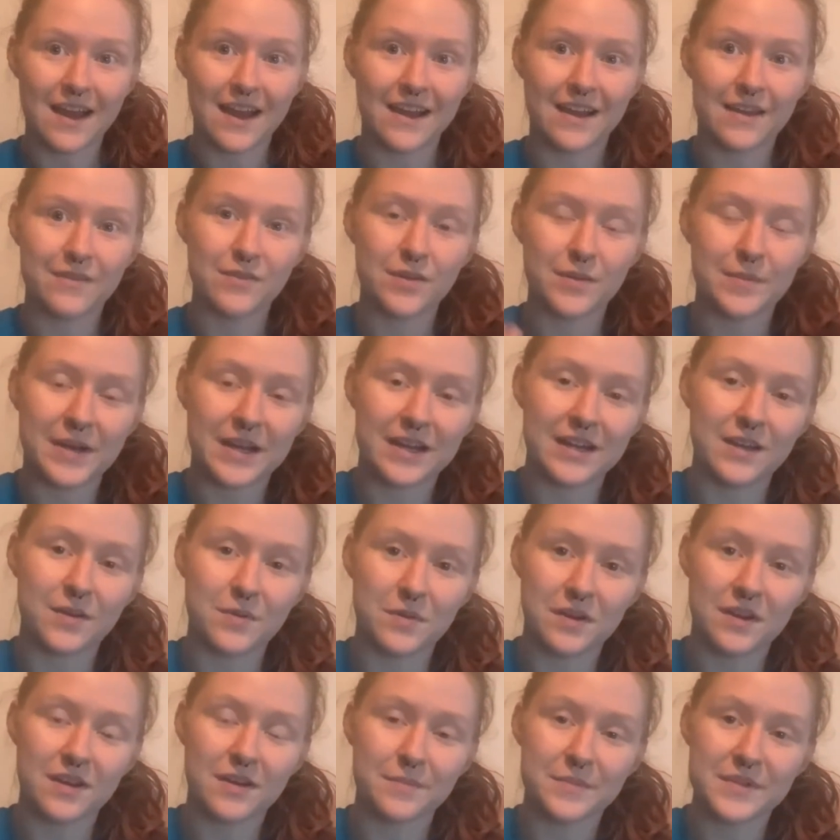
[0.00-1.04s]
Hi everybody,
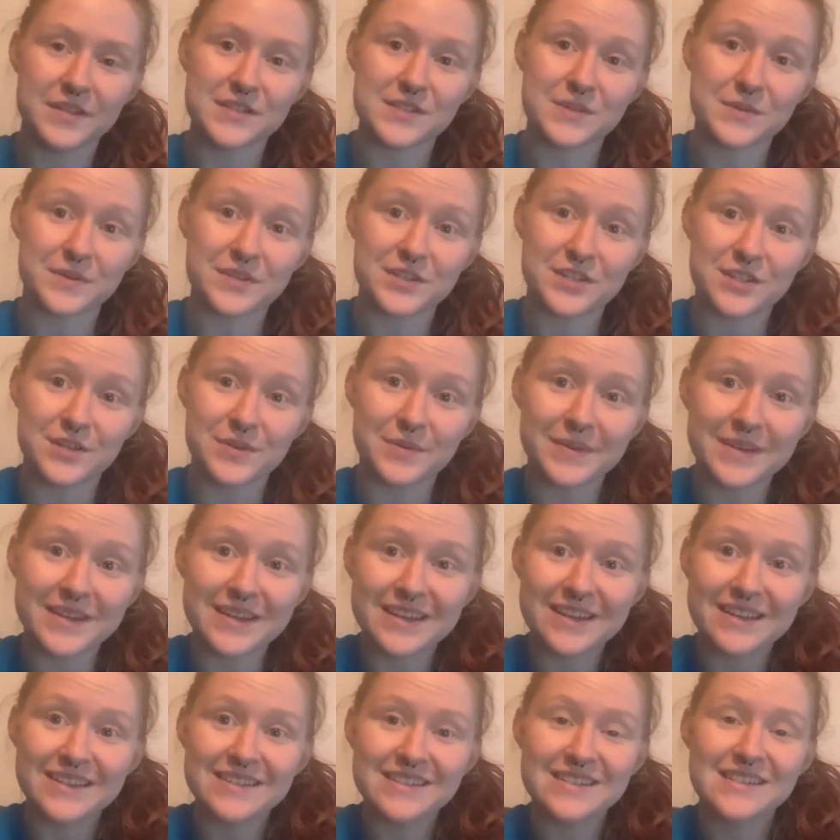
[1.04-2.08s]
welcome to Squishy
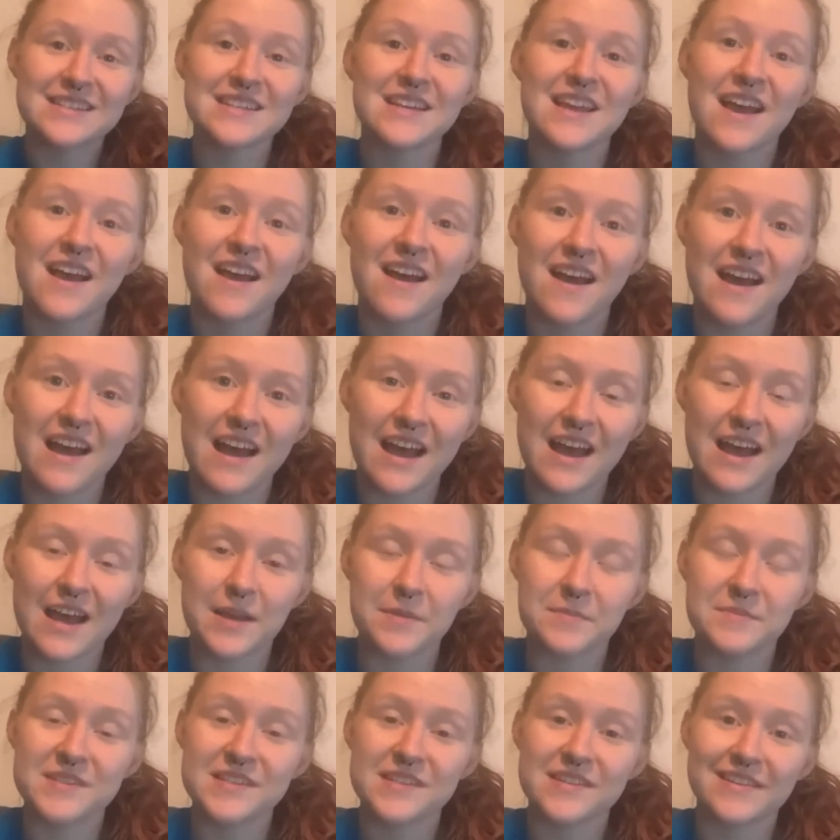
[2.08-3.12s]
Reads.
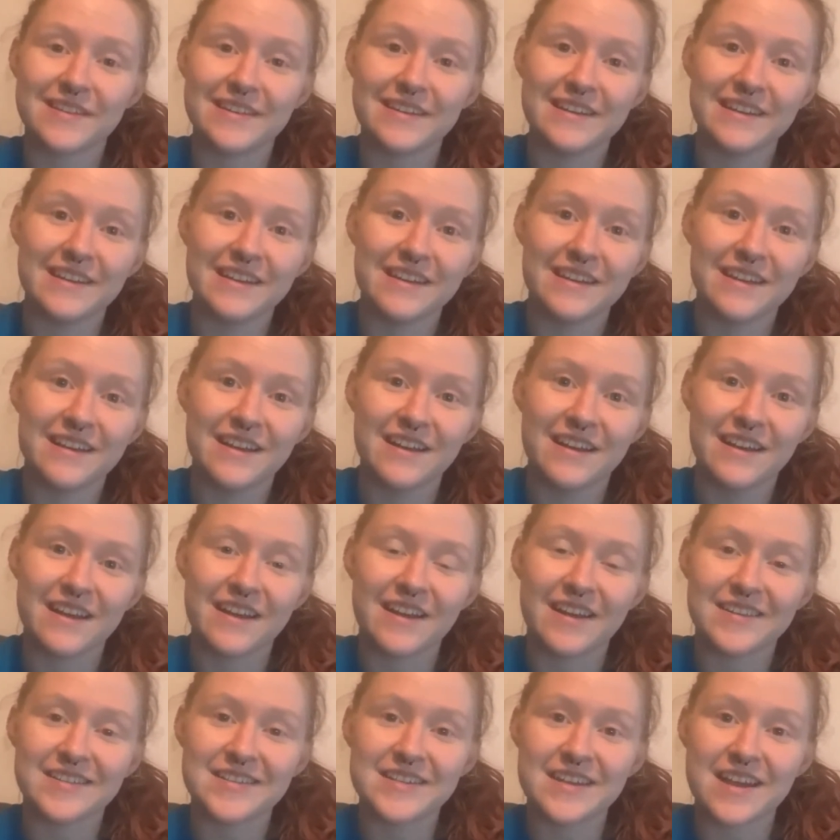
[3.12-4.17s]
I'm Sydney,
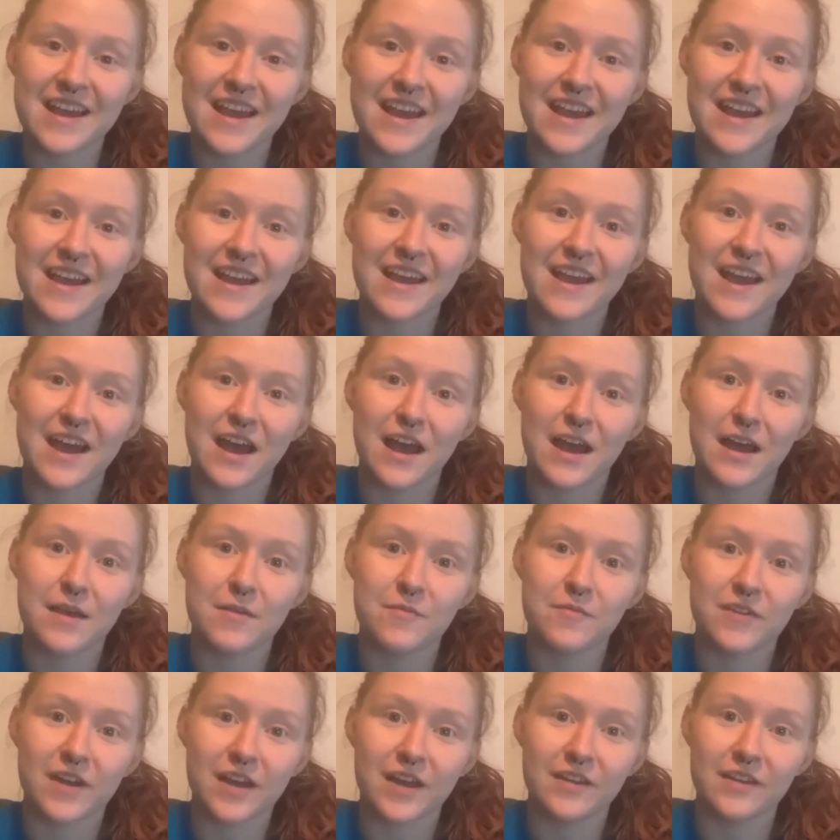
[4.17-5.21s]
and today I
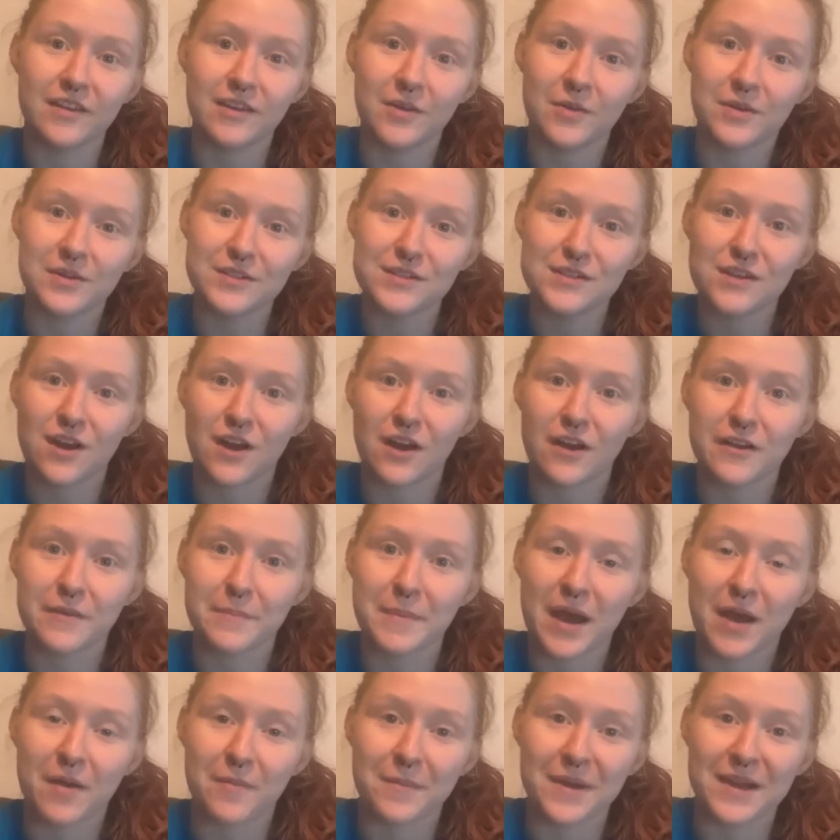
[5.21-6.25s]
am finally going to talk
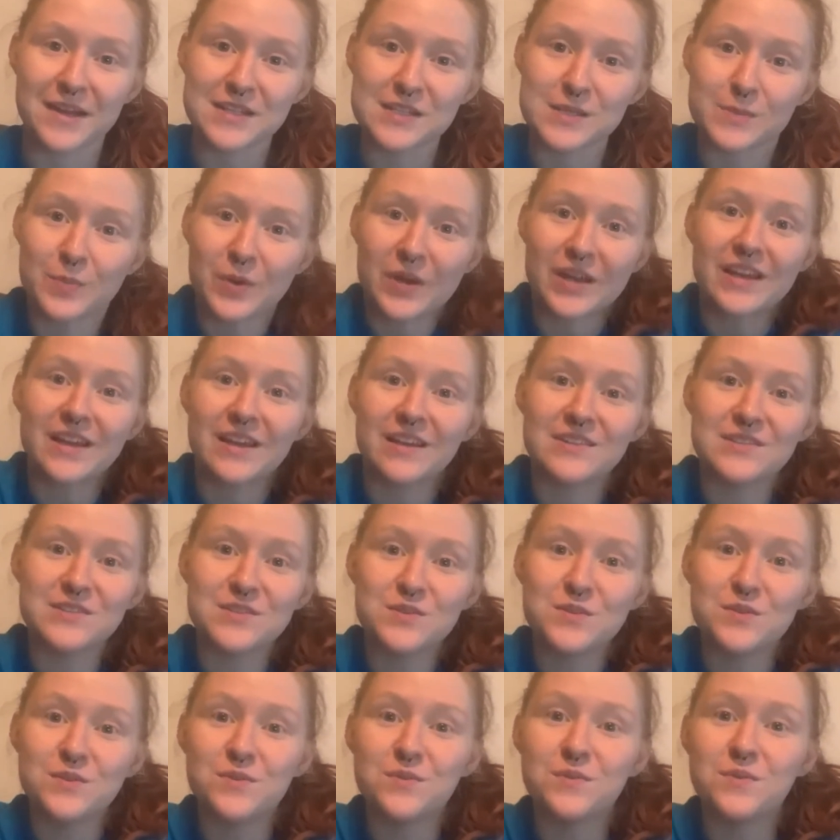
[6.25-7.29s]
about my Spring
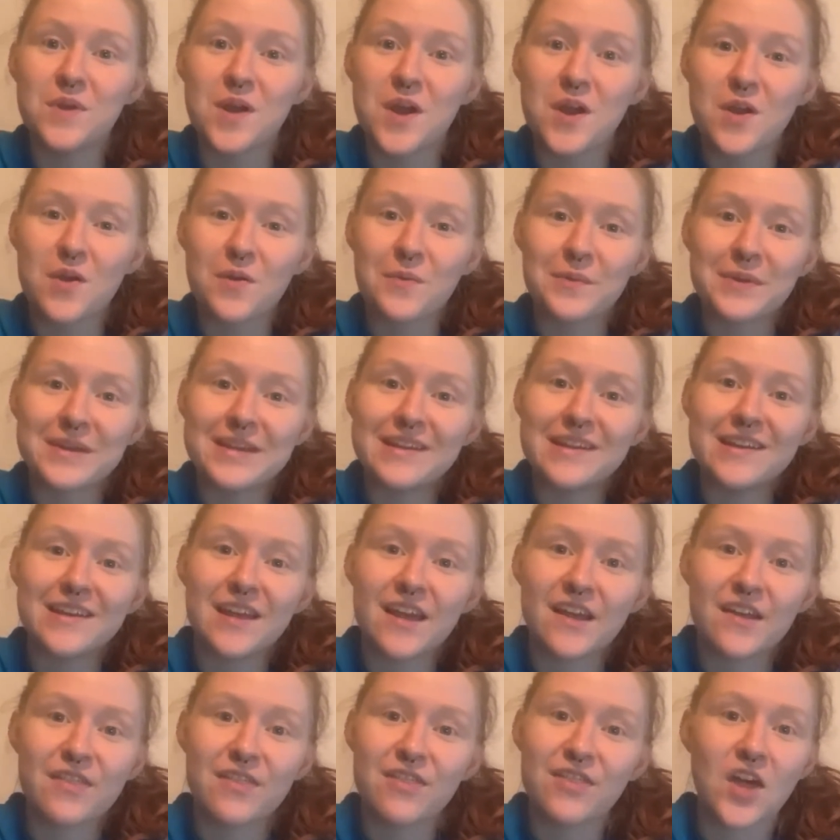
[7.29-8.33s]
Into
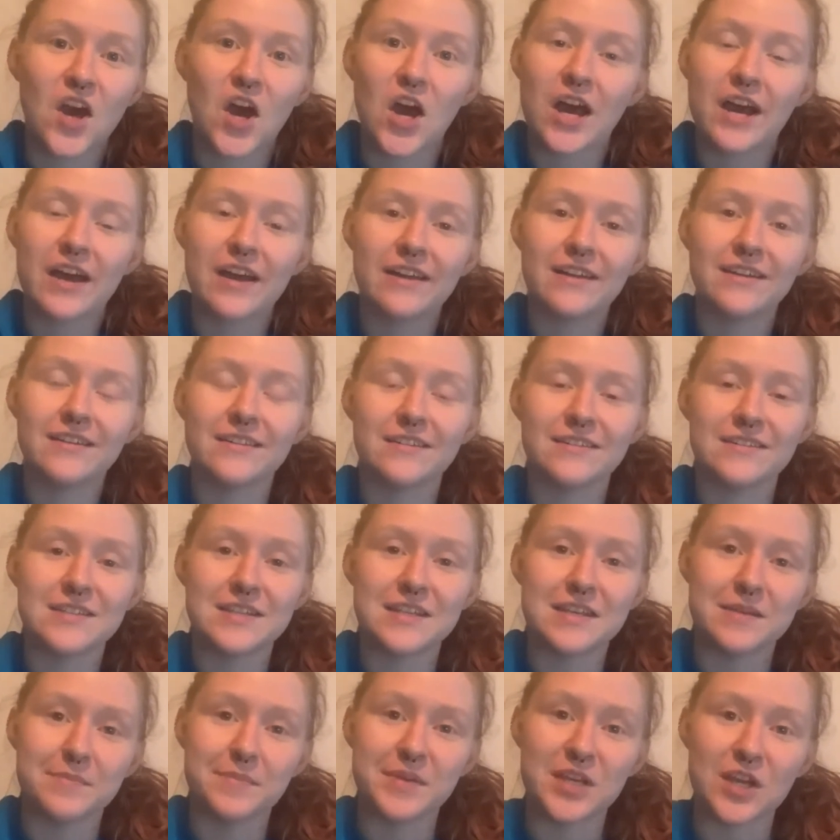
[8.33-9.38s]
Reading-a-thon
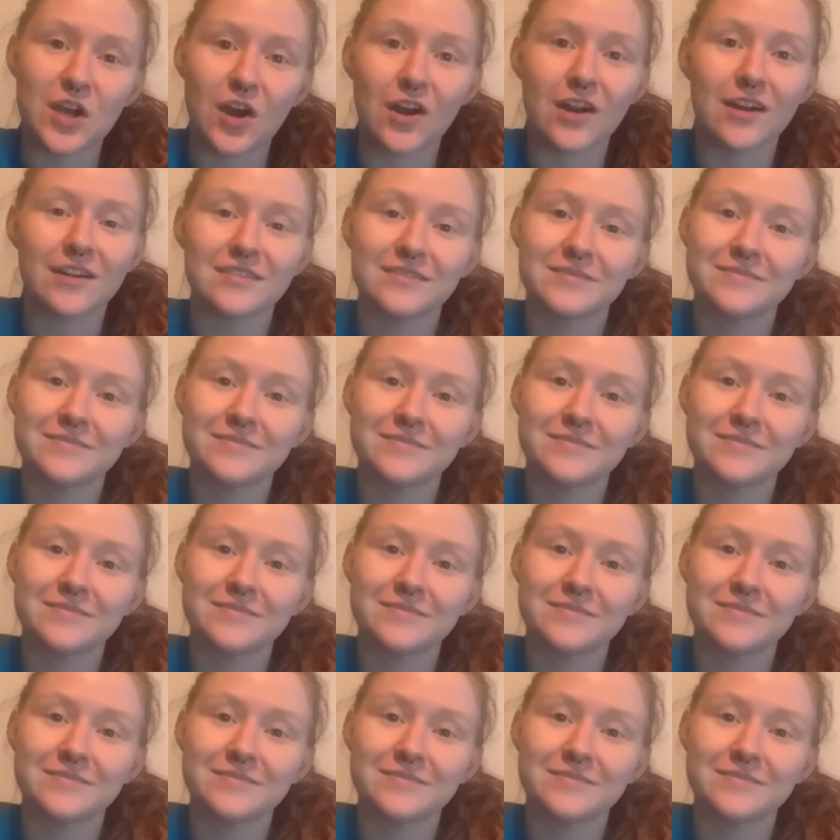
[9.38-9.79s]
TBR.